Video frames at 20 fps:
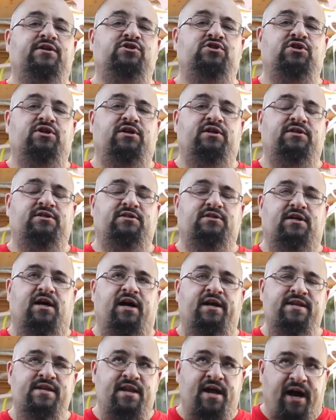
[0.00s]
and just
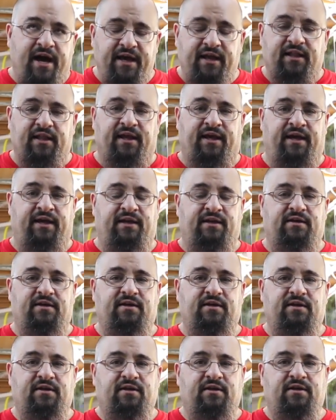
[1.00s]
annihilate
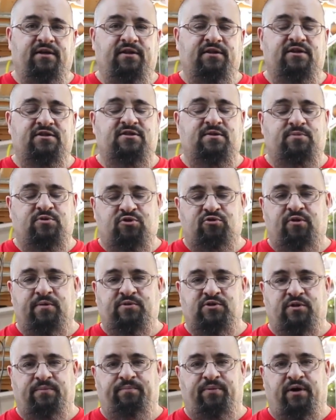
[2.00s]
the
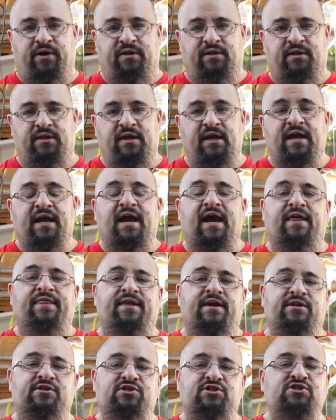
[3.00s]
subscription button and
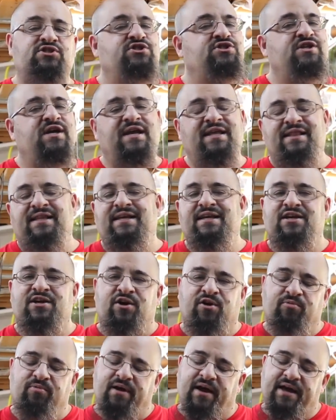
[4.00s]
then just gently
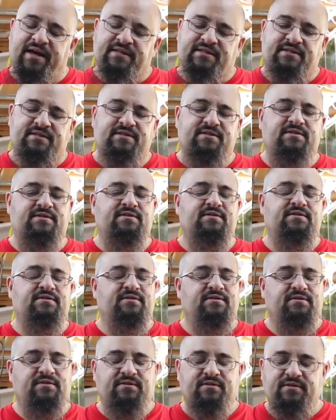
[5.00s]
caress
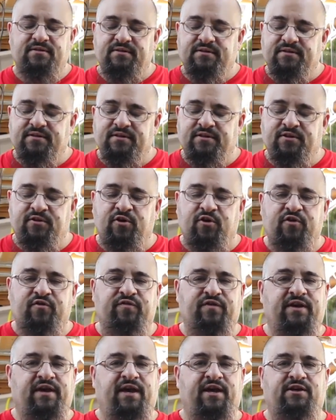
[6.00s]
the
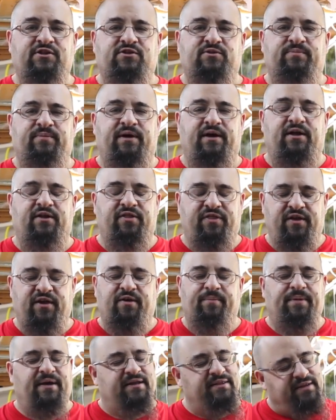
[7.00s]
notification bell.
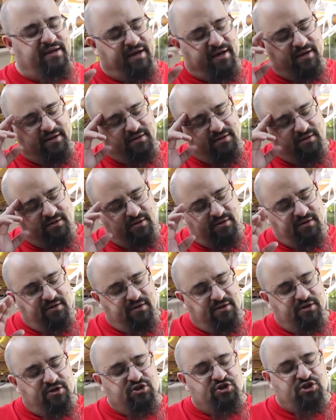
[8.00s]
Think about that.
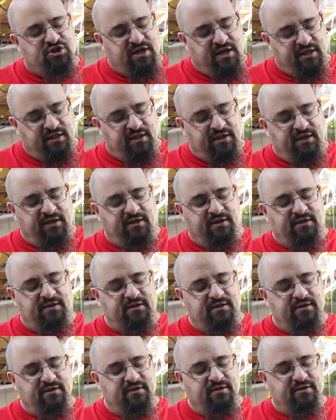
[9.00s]
Gently
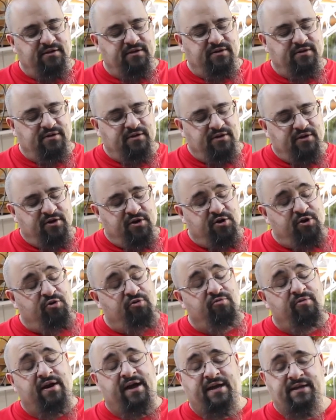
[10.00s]

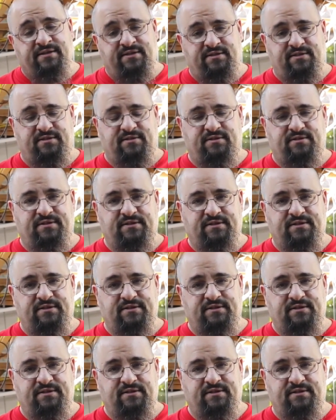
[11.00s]
caress.